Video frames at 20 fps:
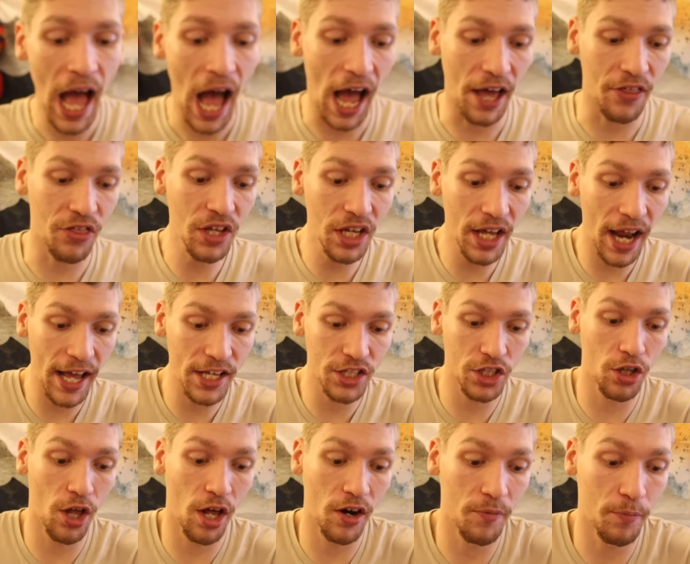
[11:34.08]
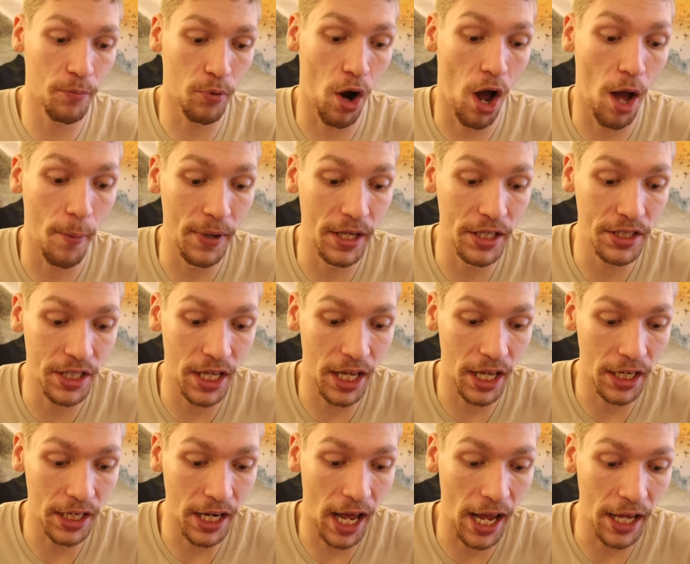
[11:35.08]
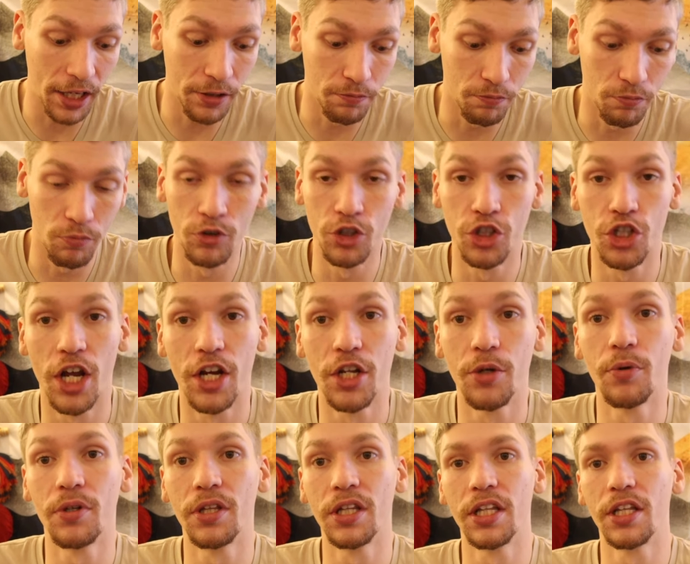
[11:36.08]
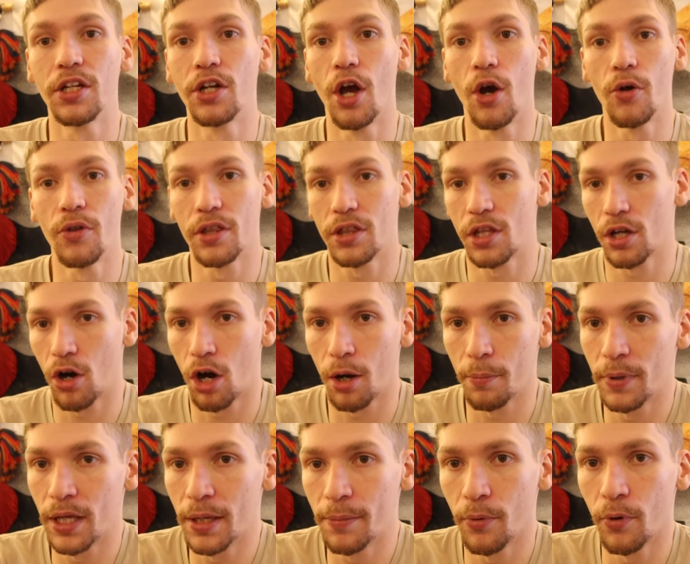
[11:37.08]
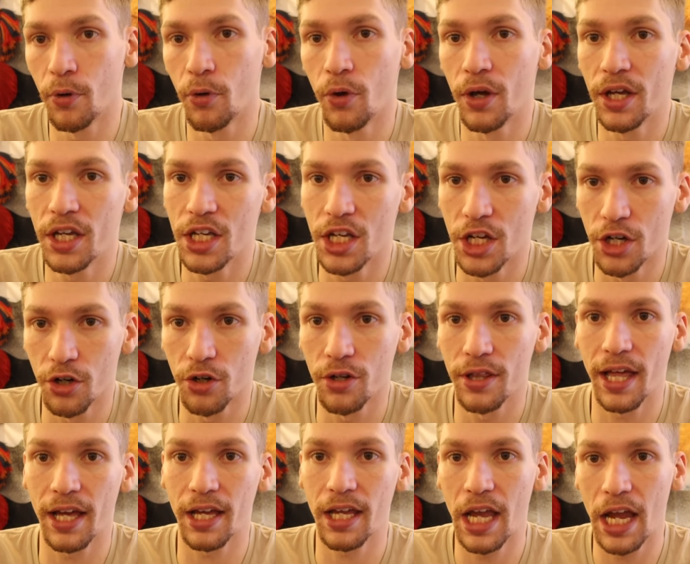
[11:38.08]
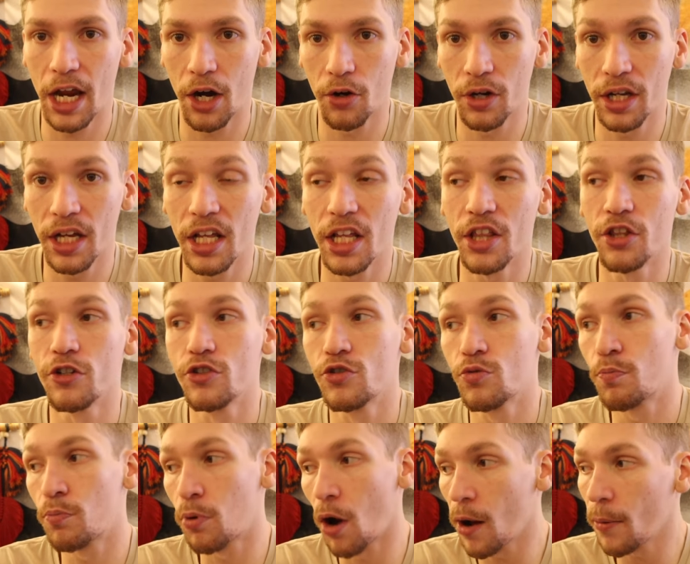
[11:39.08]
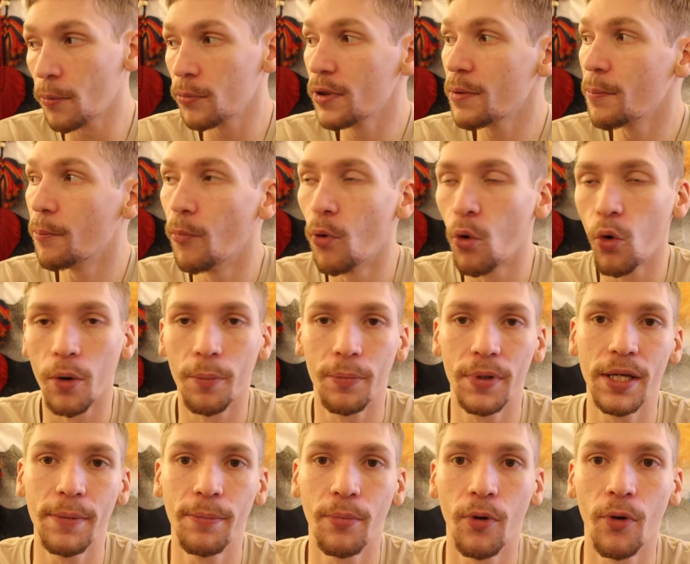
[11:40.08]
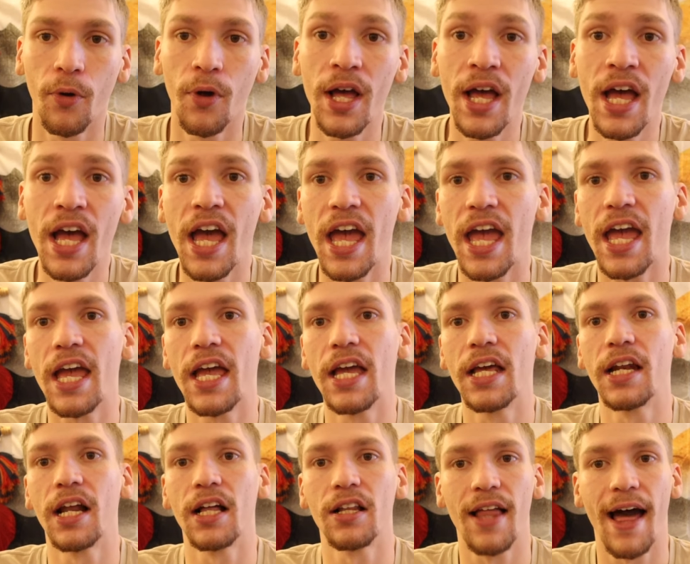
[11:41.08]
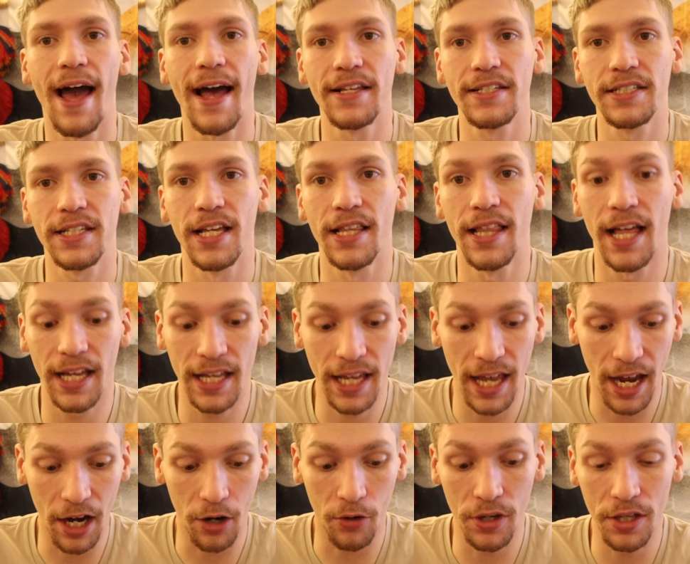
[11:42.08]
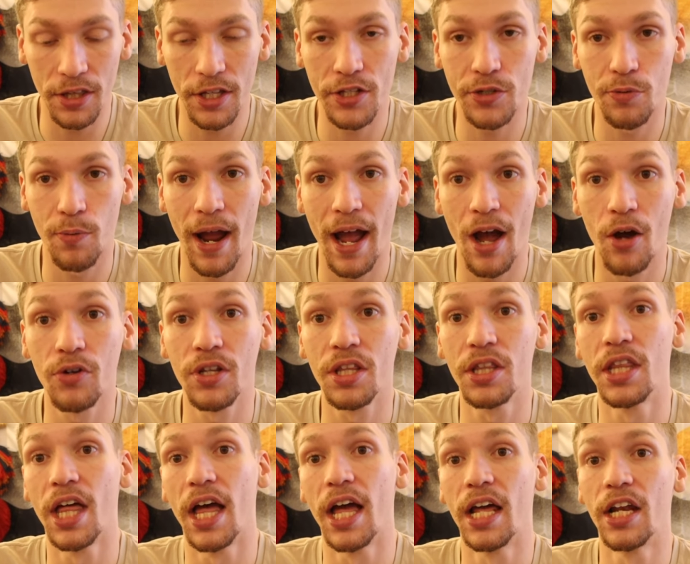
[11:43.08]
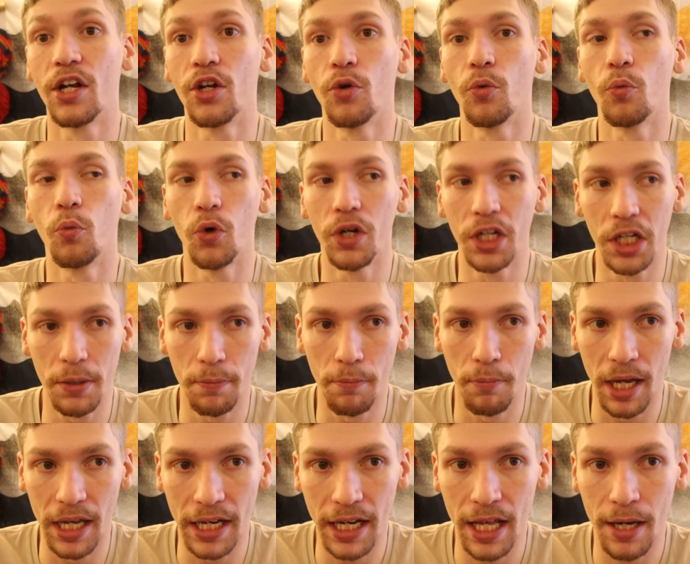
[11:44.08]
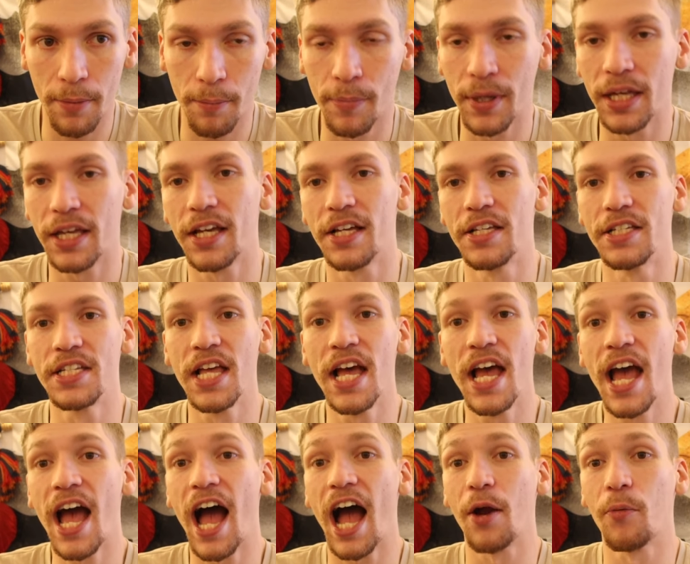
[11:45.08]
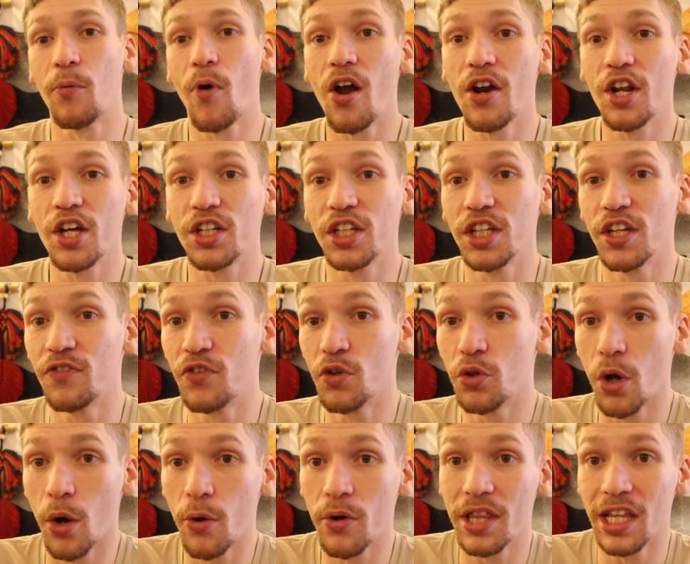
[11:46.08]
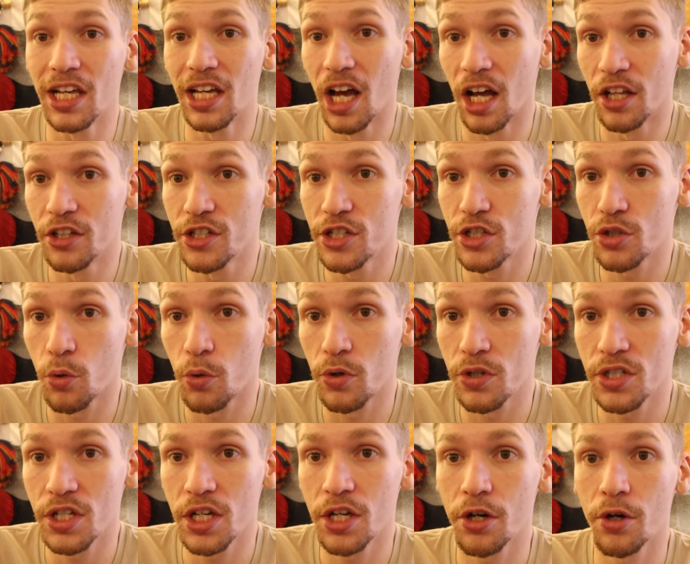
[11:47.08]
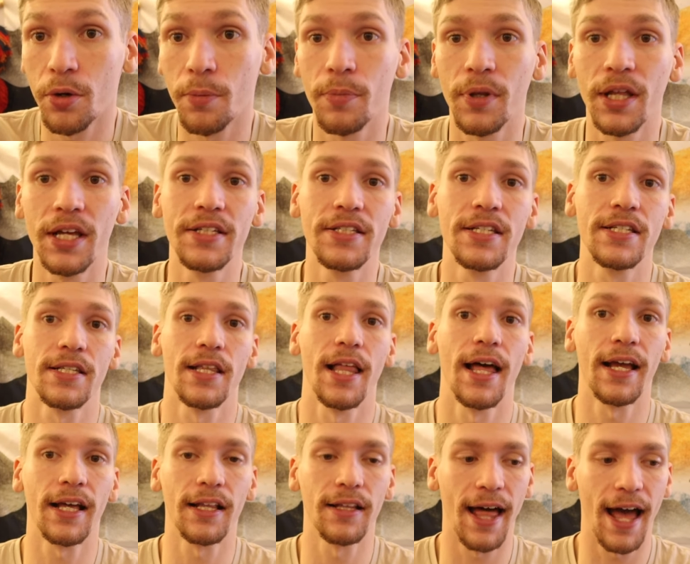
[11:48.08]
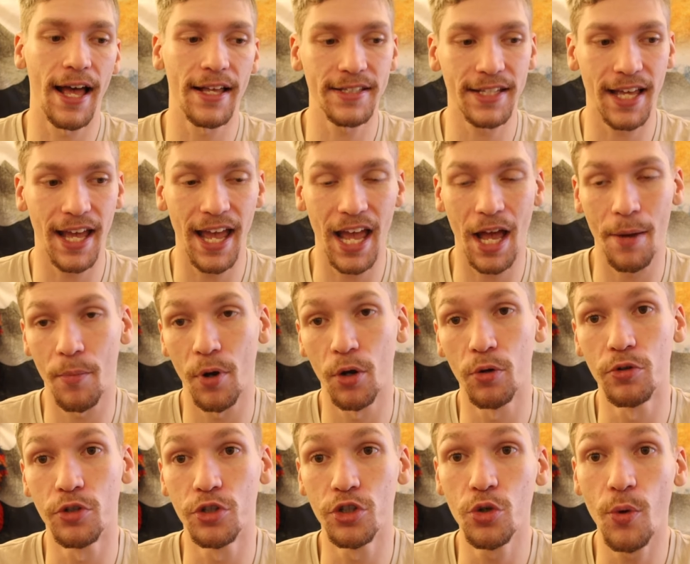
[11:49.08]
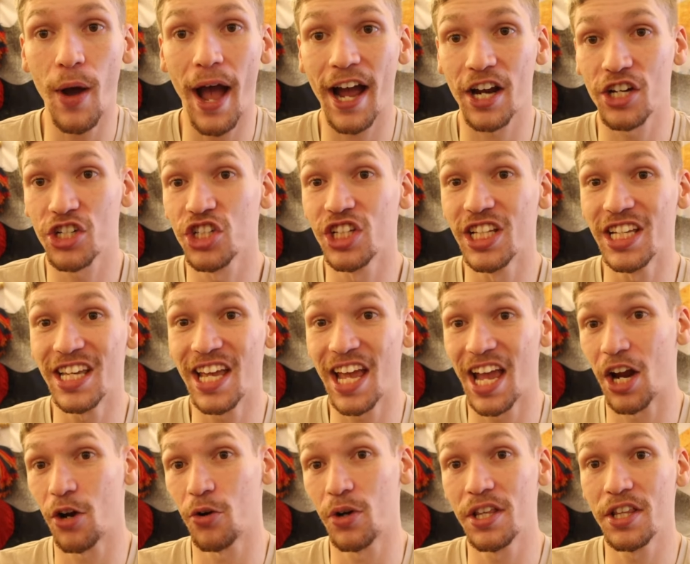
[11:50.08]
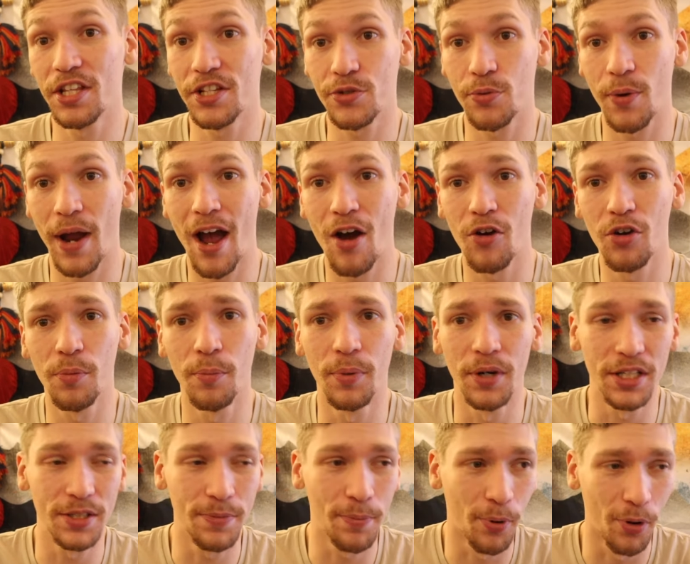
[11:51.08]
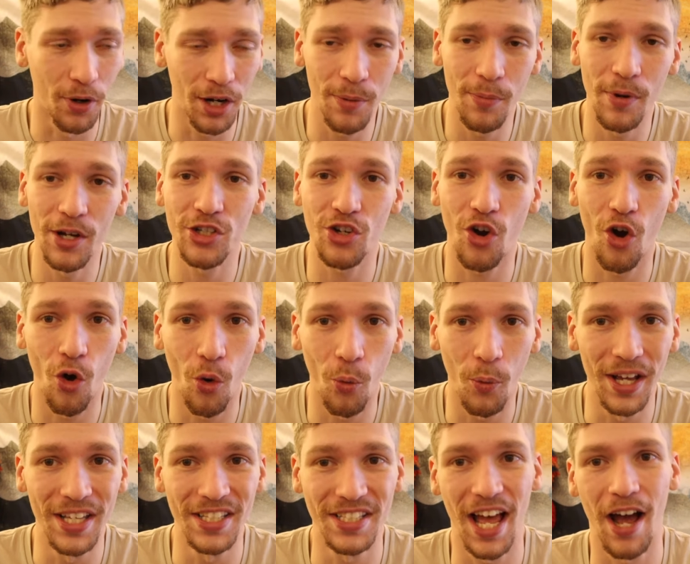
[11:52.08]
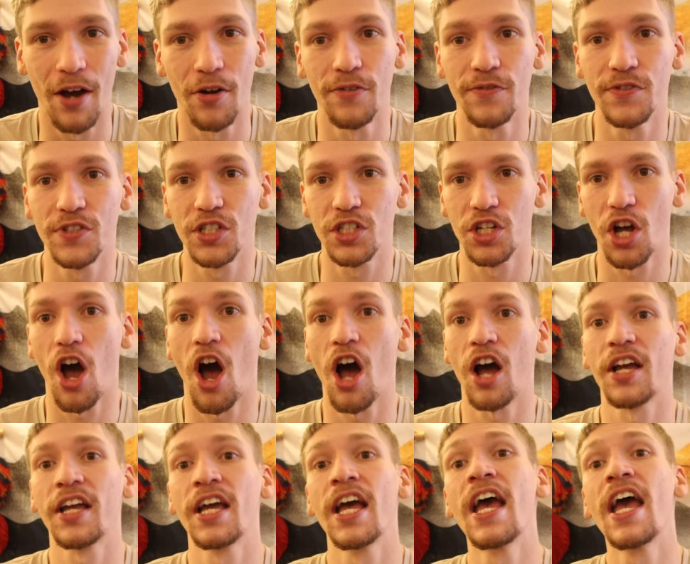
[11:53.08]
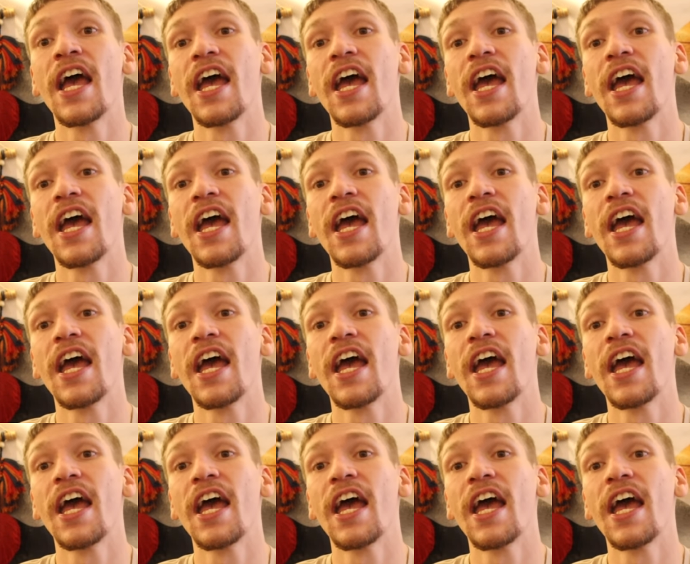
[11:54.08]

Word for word: I think it has a lot of promise, and I genuinely know that there are people here that carry it, and there's probably more people in Alaska that carry this round than would admit it, because ironically, if you go to the gun stores here, places like Alaska Ammo do actually carry this round, but it's pretty much always out of stock.